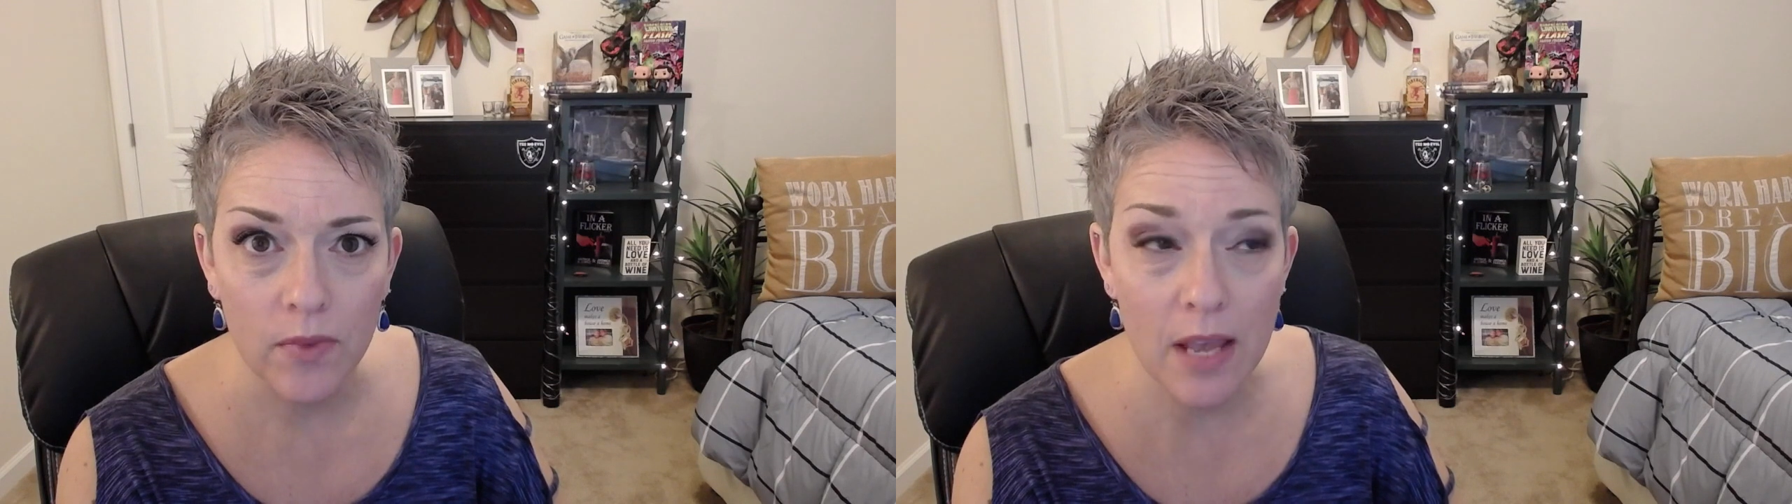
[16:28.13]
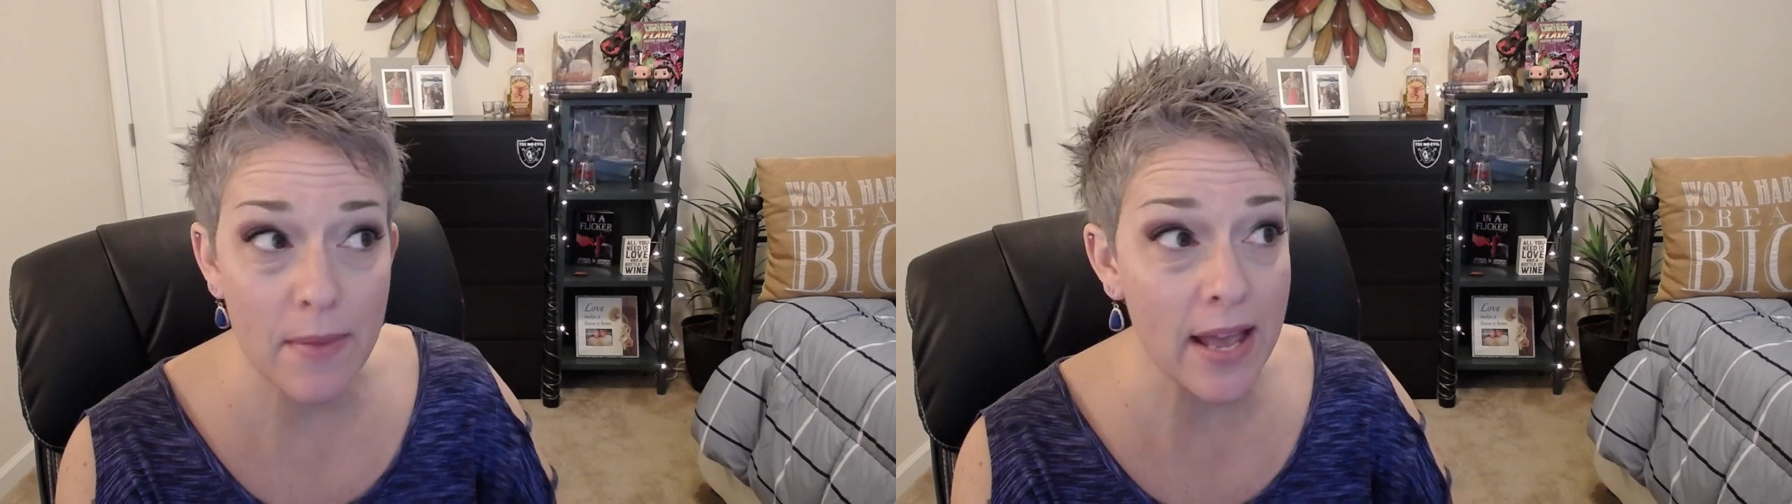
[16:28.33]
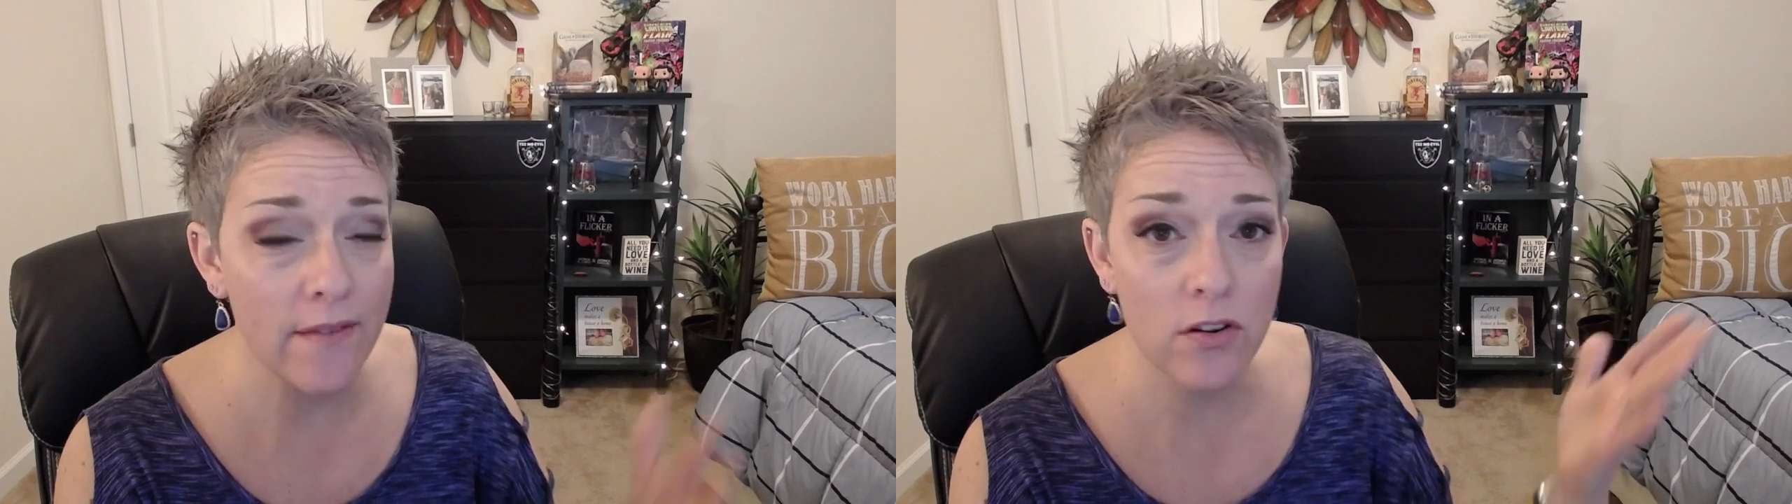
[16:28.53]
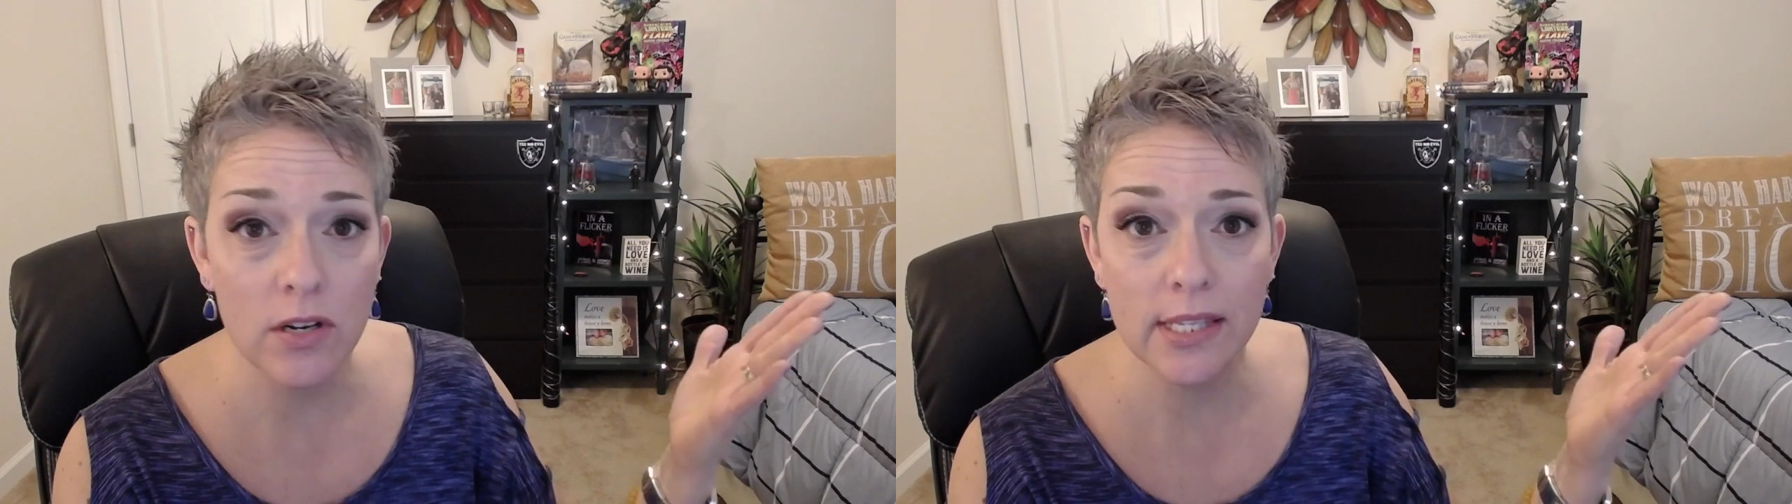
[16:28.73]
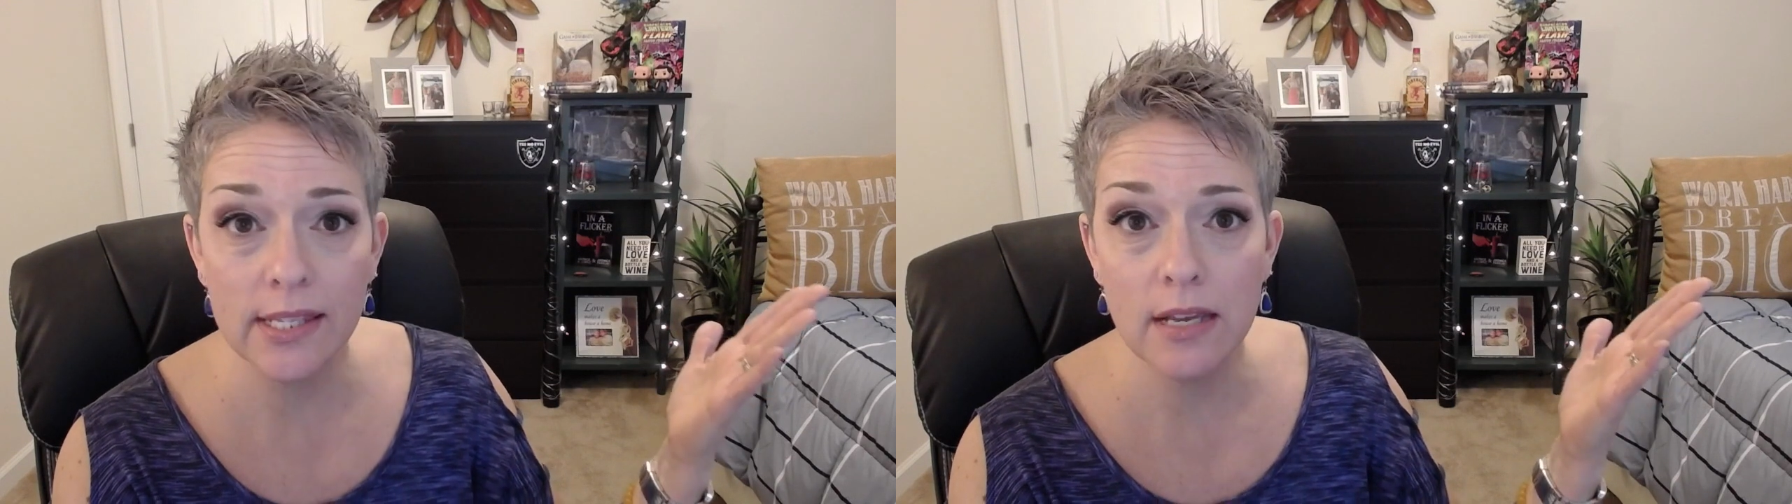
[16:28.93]
Am I ever going
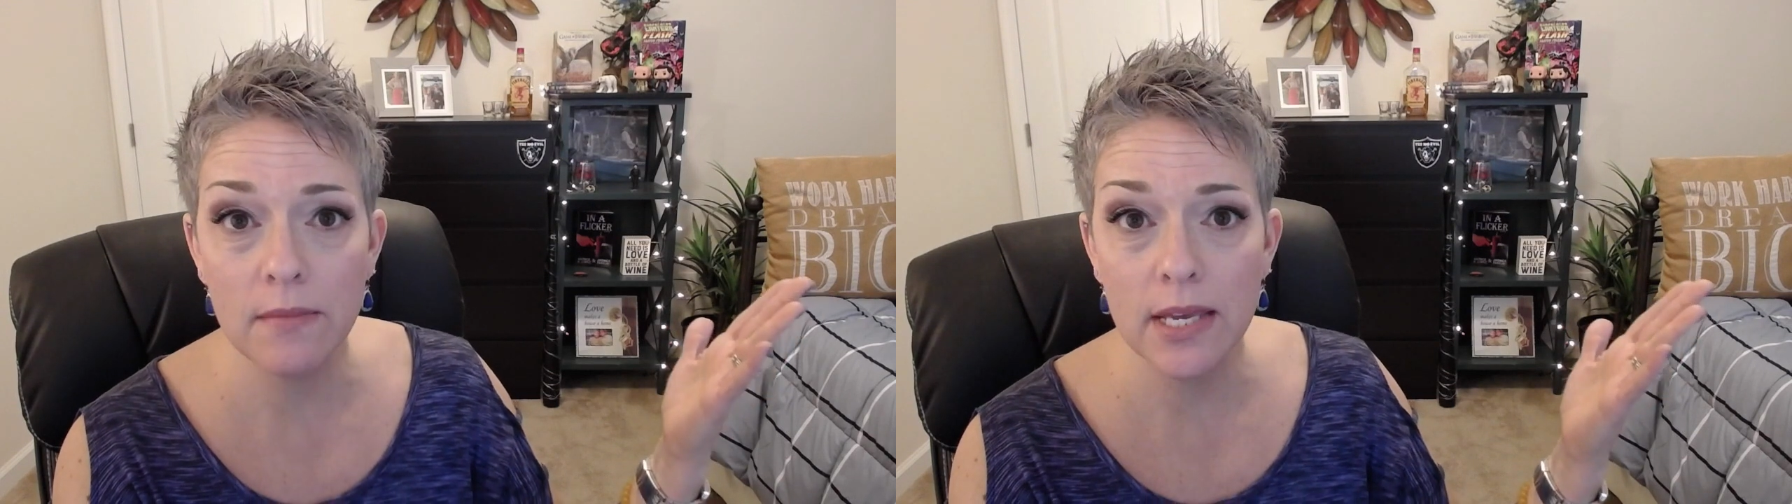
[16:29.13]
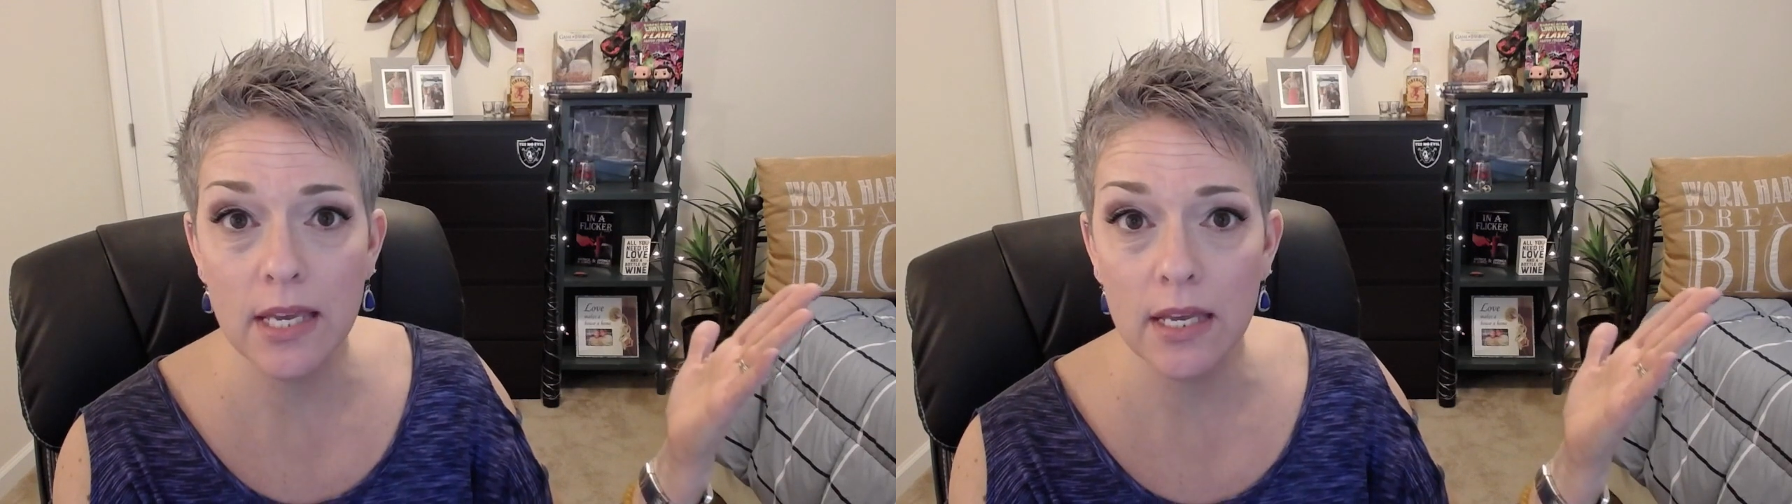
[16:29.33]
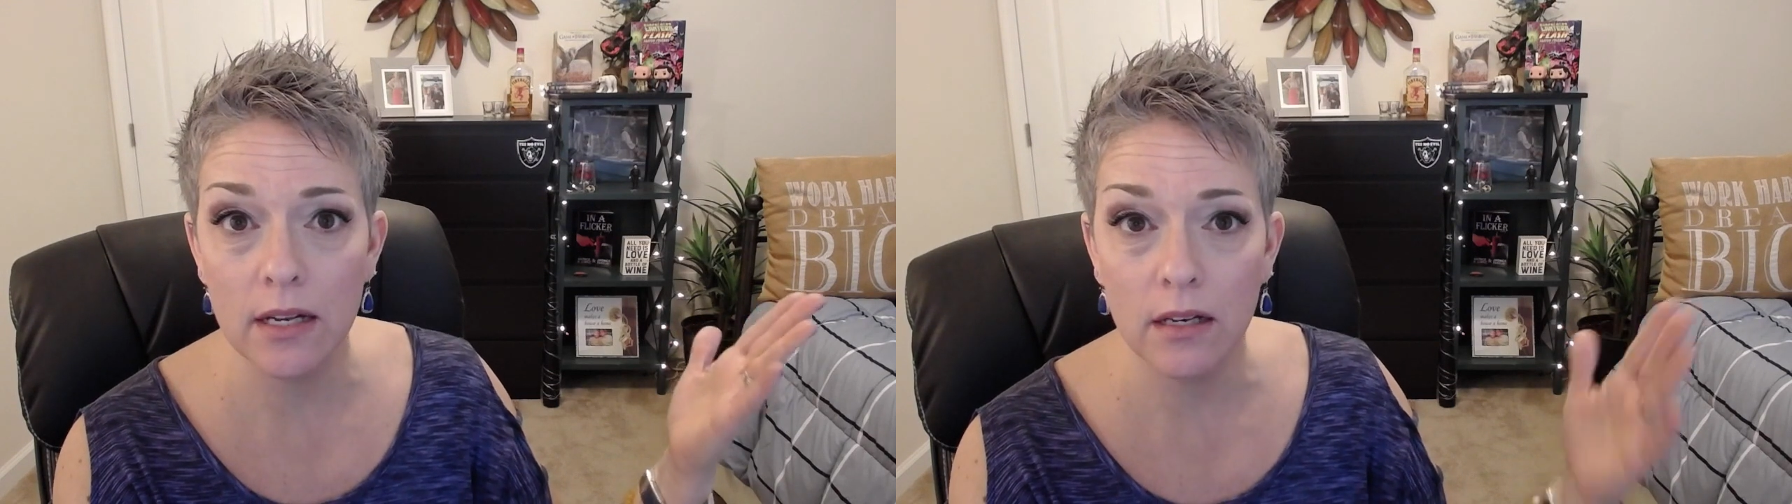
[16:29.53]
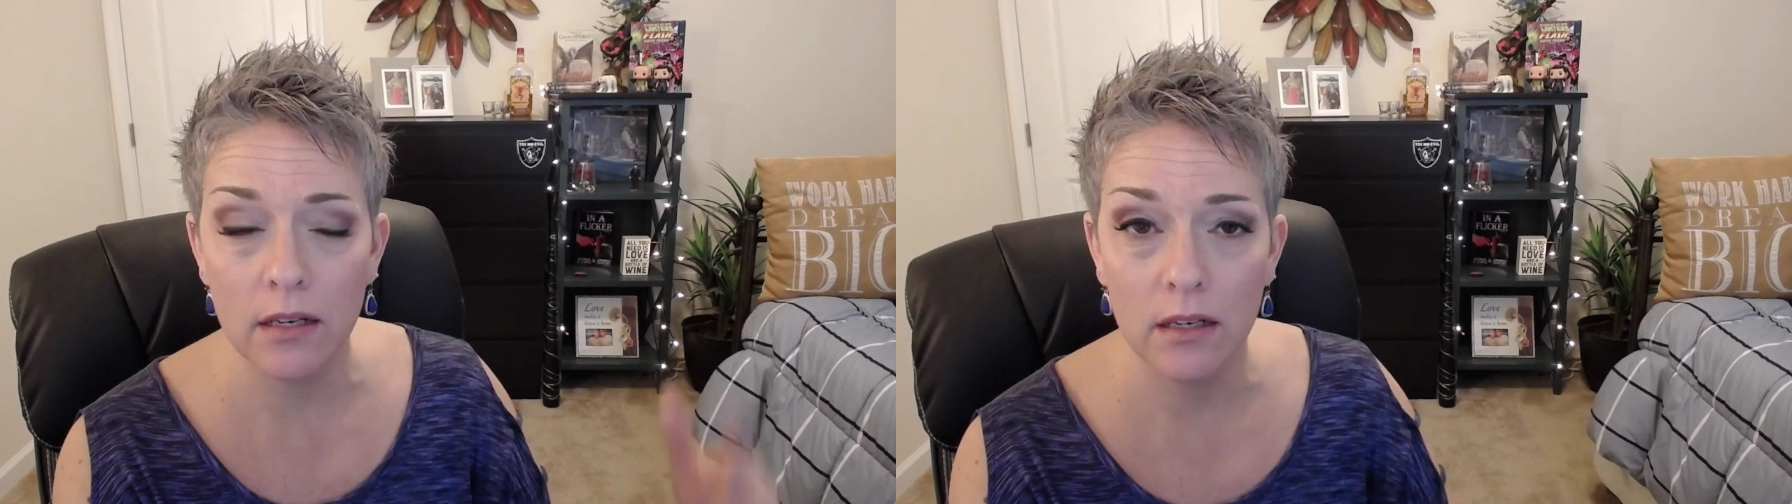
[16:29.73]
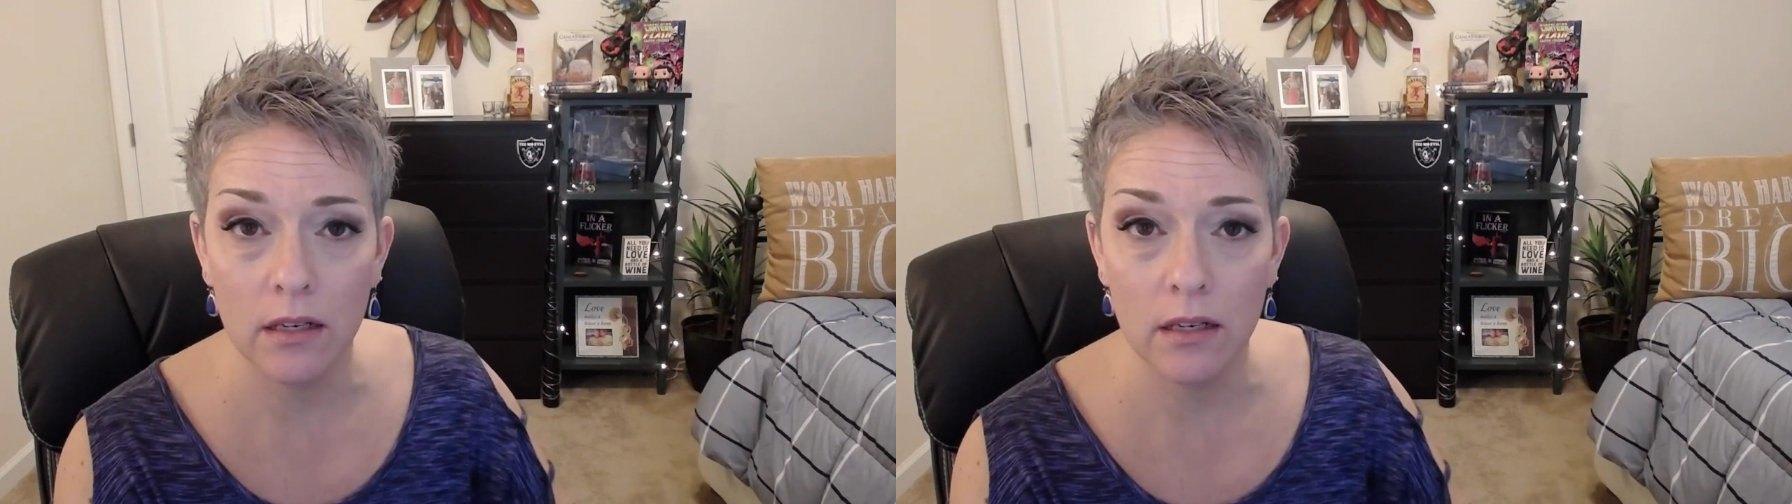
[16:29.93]
to see him again?